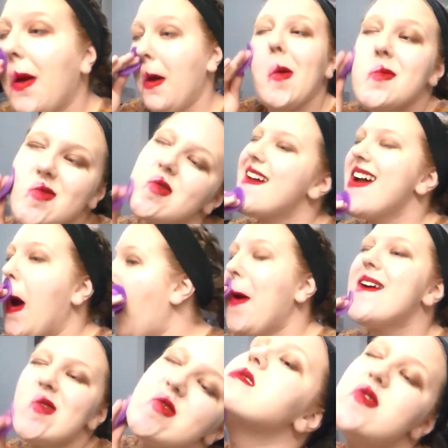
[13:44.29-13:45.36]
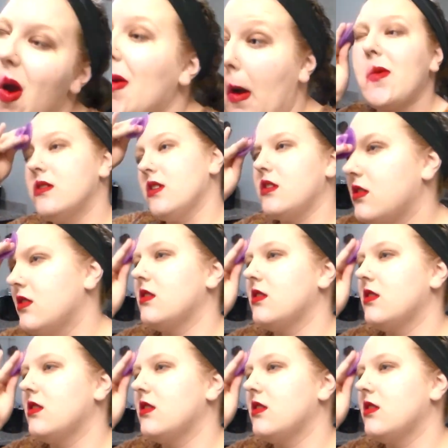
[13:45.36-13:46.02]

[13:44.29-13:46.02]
Nobody speaks.